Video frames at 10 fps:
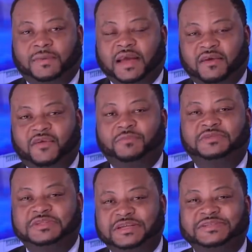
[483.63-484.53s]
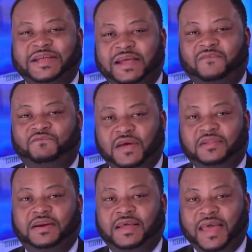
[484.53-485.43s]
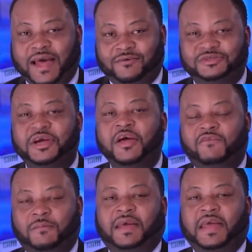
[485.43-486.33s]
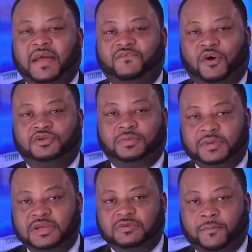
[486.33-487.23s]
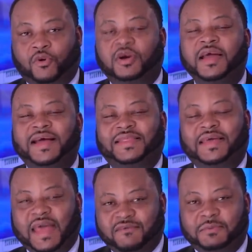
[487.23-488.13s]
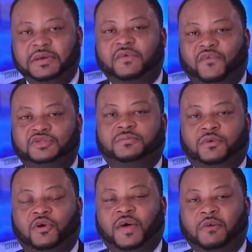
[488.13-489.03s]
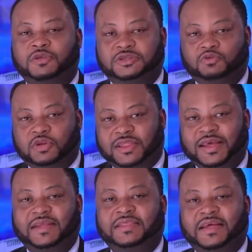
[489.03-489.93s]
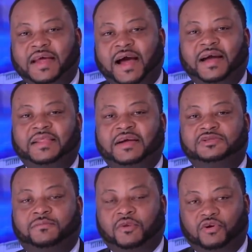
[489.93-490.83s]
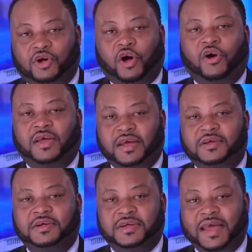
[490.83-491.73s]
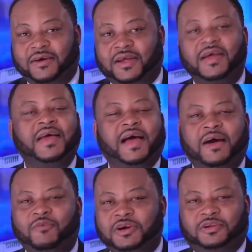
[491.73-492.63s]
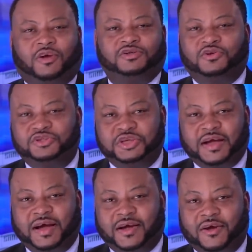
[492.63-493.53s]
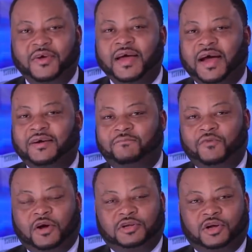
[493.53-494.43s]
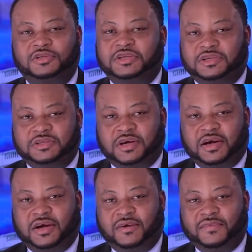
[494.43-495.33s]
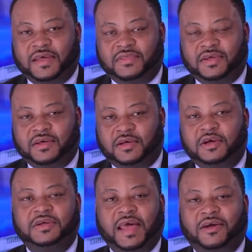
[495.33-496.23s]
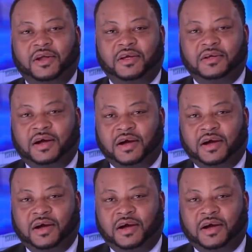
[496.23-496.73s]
by giving him 16 felony counts for making a false police report, and they gave him a diversion program, which is within the guidelines of protocol in Cook County. I went to law school in Chicago. I clerked at the Cook County